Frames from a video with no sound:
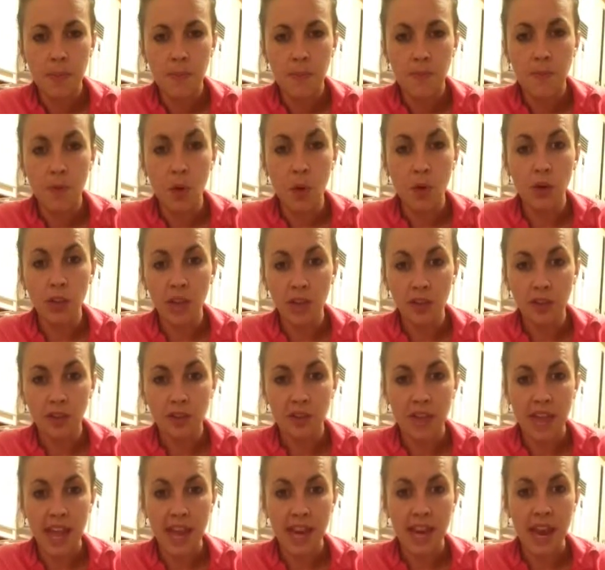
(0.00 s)

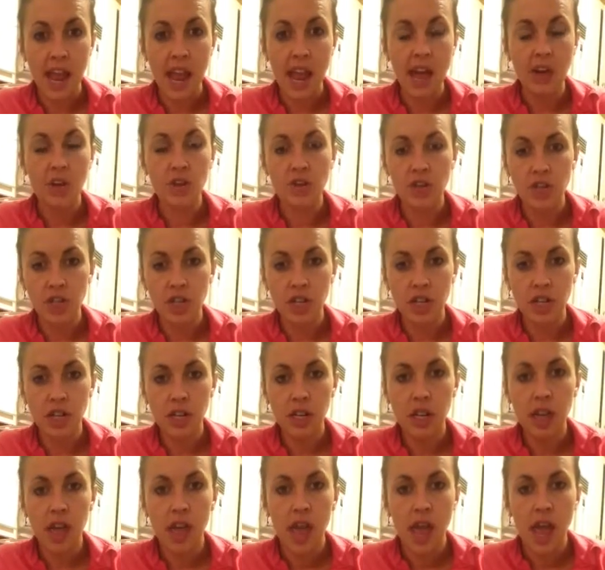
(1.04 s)
focus and
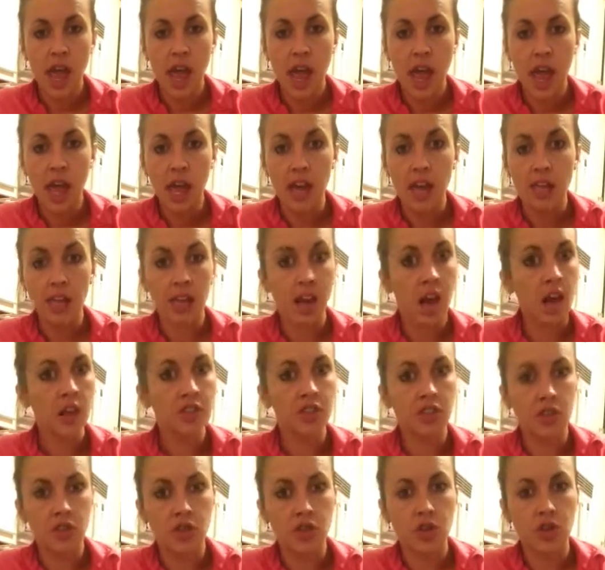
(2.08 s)
energy and
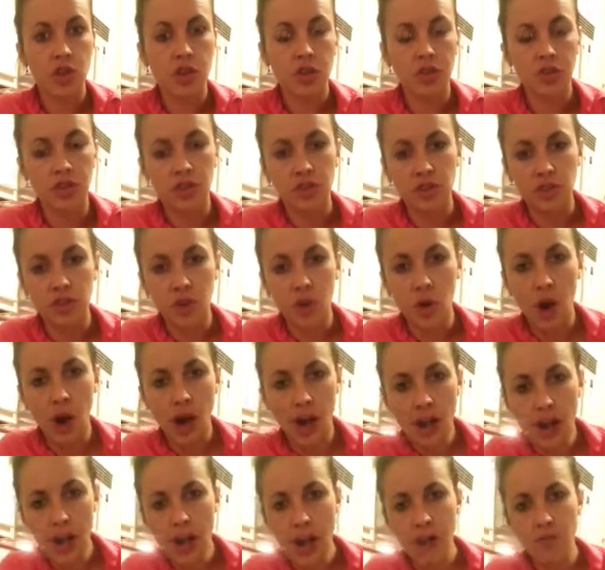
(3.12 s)
concentration. So
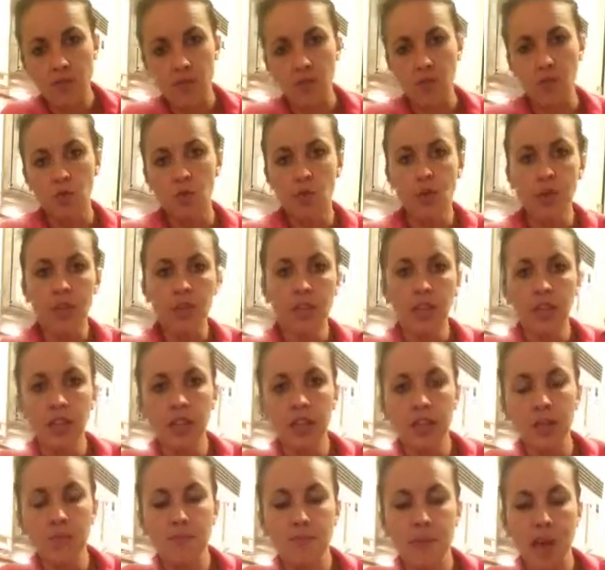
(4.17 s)
I have
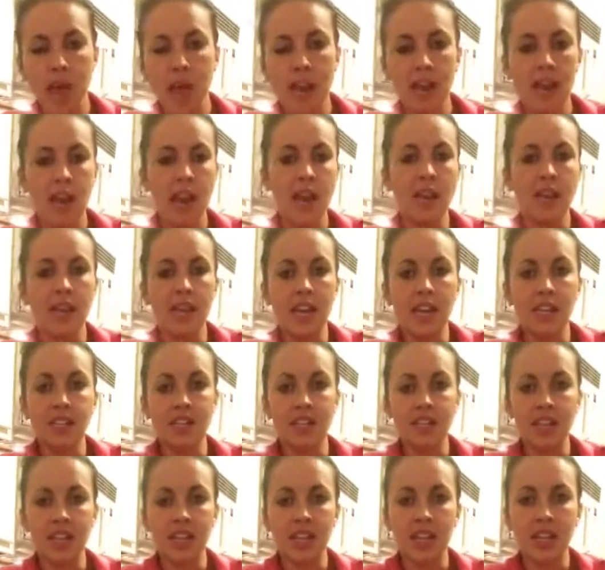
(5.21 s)
really bad
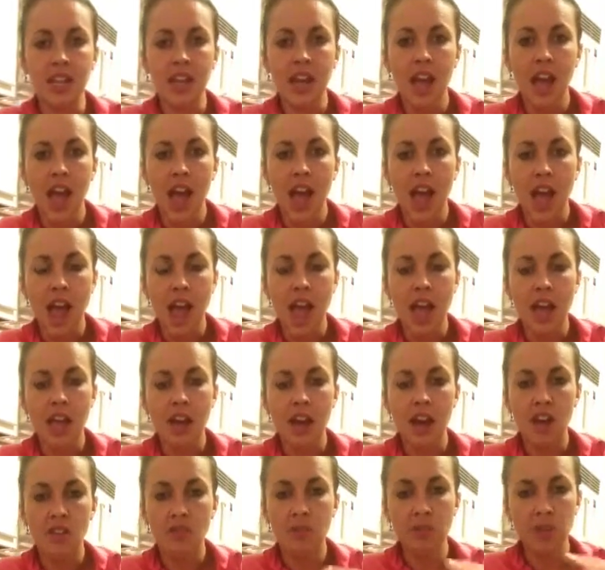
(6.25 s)
ADHD,
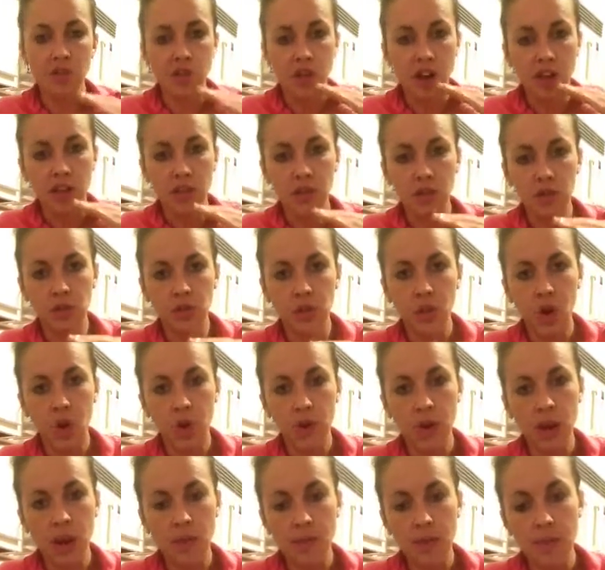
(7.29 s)
and I've been trying to
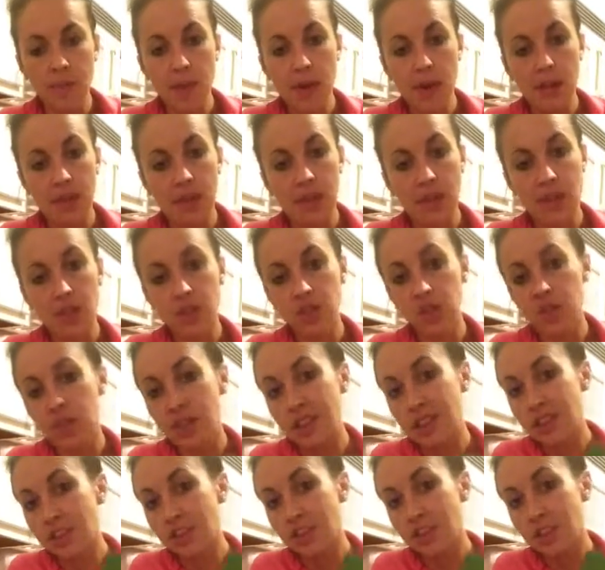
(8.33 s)
lower down my medication,
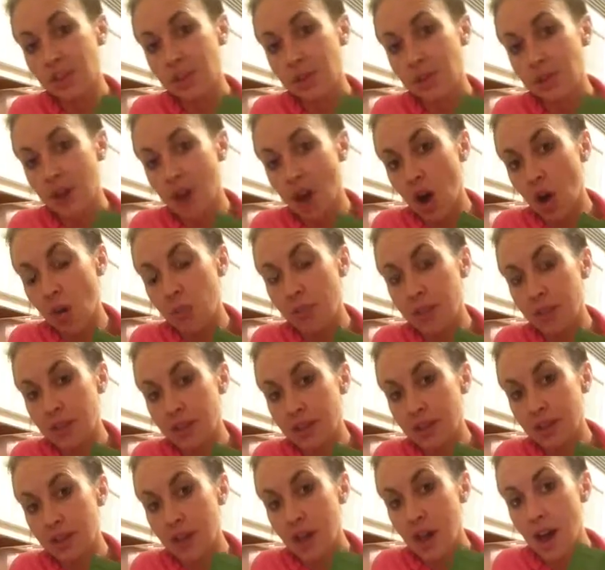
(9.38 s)
and this has been
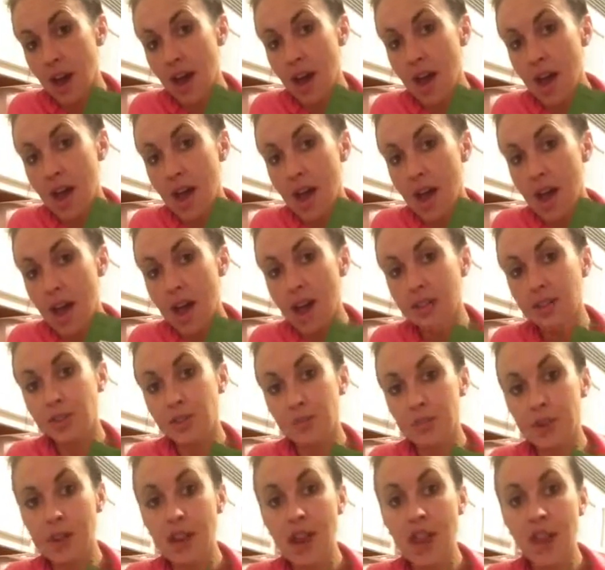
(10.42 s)
helping
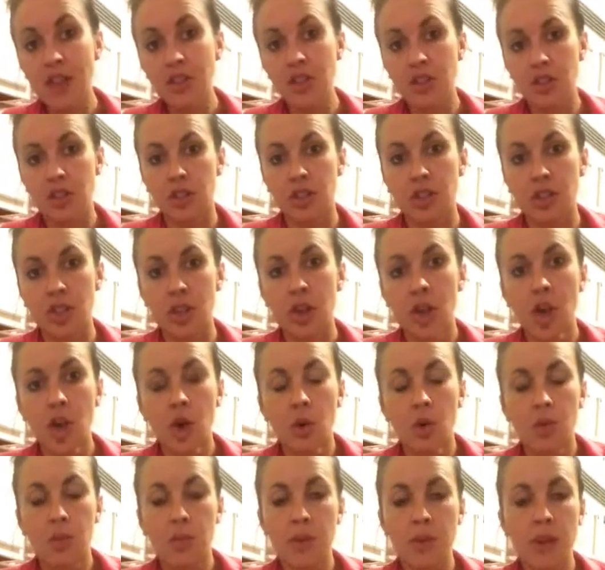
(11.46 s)
exponentially
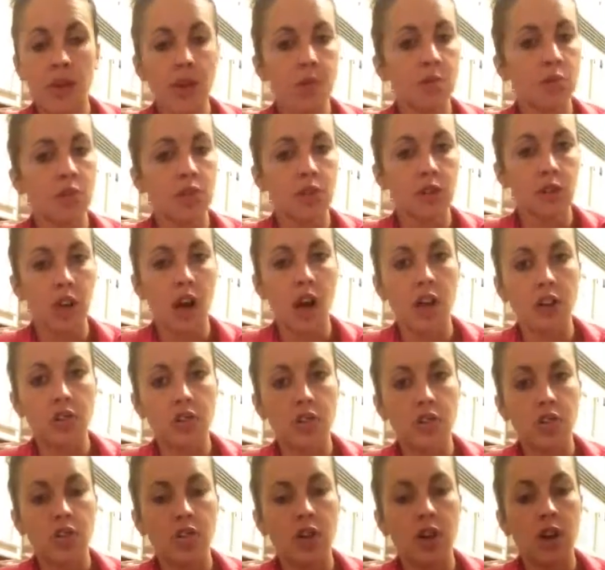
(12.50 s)
with being able to
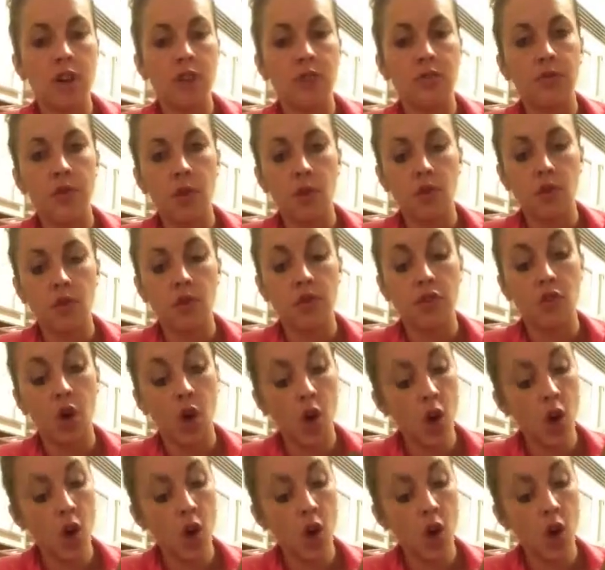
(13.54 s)
concentrate and focus.